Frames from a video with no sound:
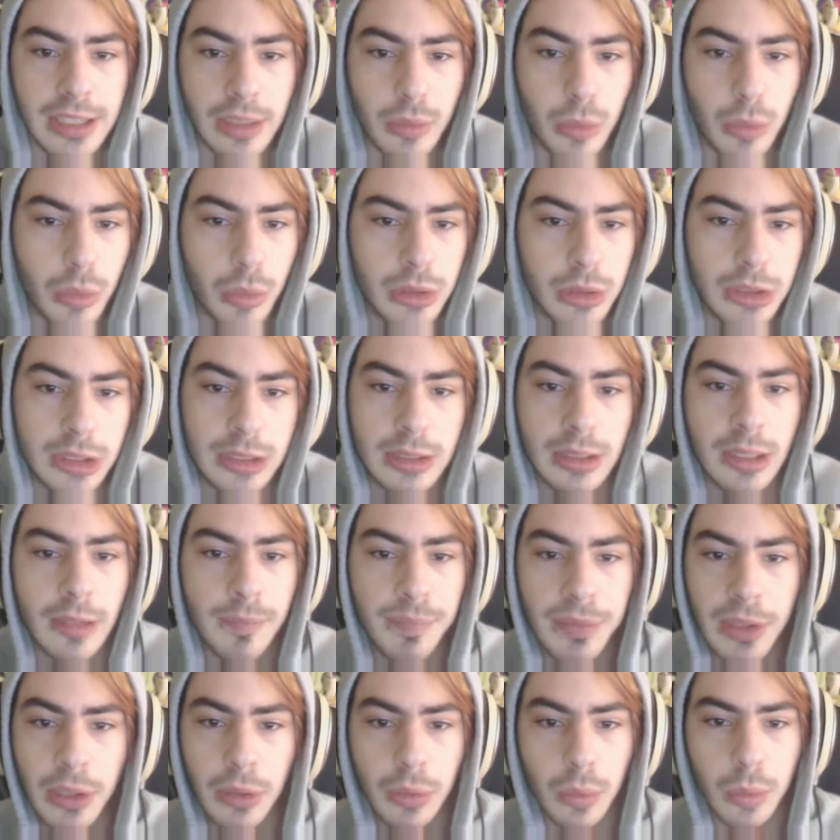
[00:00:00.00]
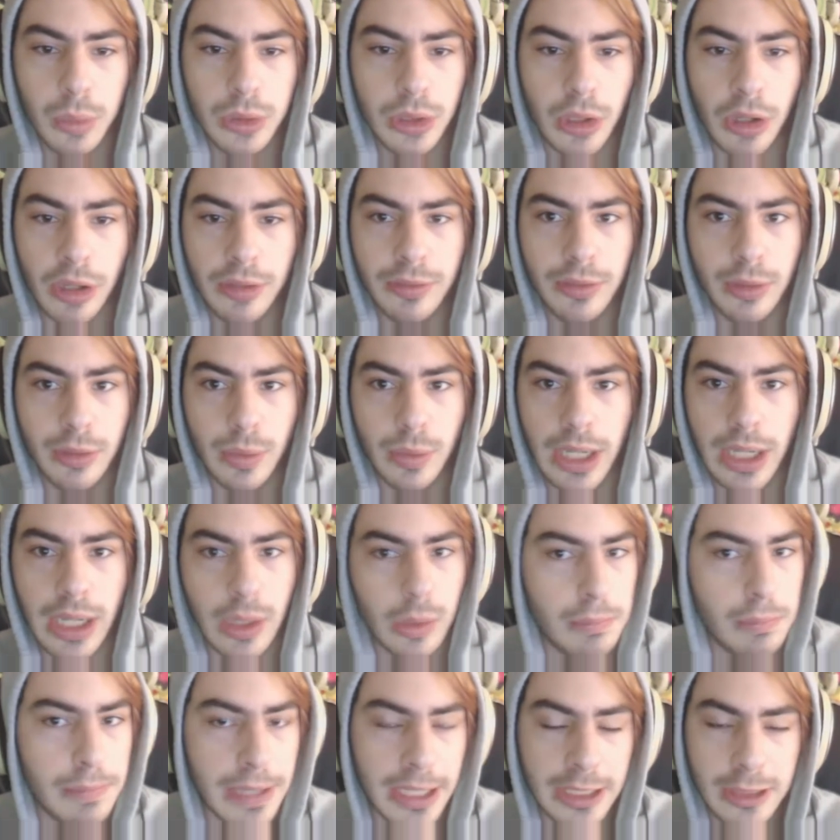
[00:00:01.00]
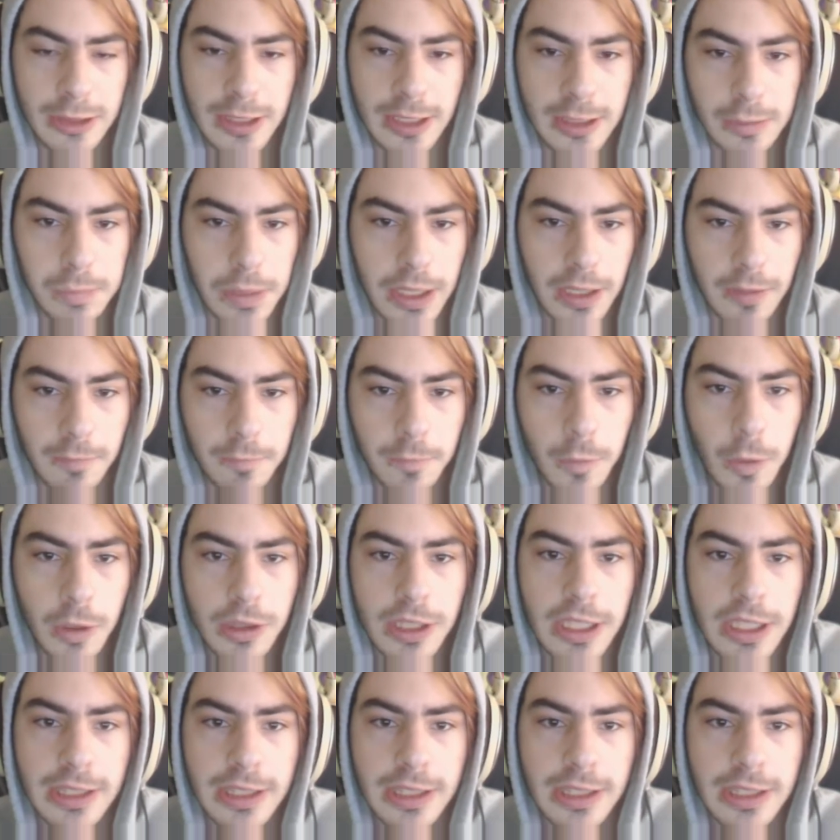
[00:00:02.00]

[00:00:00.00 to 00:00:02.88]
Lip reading: Like we'll talk for a while, we'll bounce things back and forth,